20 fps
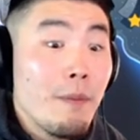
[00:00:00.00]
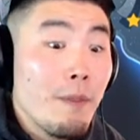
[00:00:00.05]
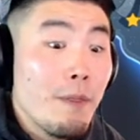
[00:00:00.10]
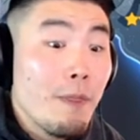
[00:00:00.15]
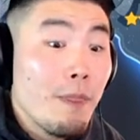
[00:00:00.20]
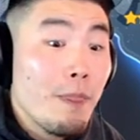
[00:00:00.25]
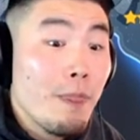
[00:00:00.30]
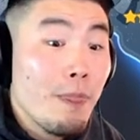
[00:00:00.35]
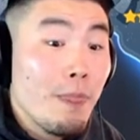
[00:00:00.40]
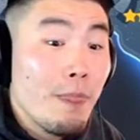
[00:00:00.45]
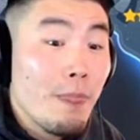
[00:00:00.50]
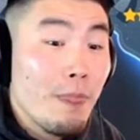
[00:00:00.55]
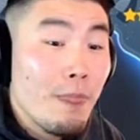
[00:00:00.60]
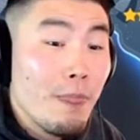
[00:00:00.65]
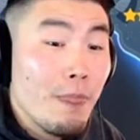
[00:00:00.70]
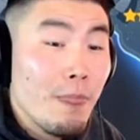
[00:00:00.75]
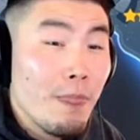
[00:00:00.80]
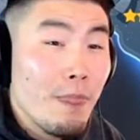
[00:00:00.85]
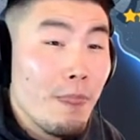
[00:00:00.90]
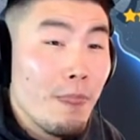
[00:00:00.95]

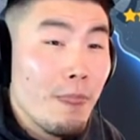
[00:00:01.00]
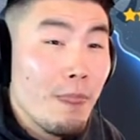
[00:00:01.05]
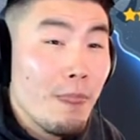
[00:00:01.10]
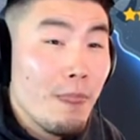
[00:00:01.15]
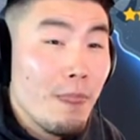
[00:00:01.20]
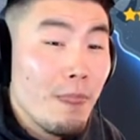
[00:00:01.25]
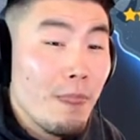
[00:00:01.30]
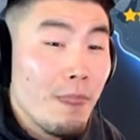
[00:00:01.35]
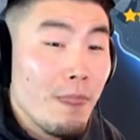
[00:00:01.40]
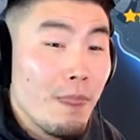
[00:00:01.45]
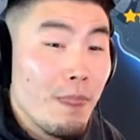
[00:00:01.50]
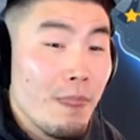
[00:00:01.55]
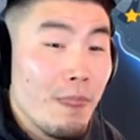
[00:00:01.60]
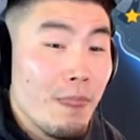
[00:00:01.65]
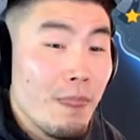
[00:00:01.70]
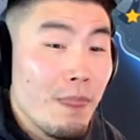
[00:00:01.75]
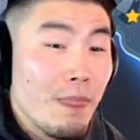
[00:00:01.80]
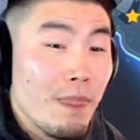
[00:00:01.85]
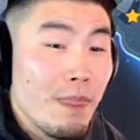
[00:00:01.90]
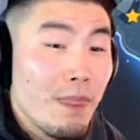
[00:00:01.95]

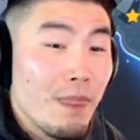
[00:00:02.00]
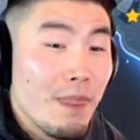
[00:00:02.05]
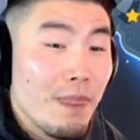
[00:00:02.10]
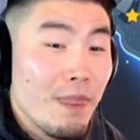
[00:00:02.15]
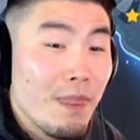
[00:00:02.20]
Nobody speaks.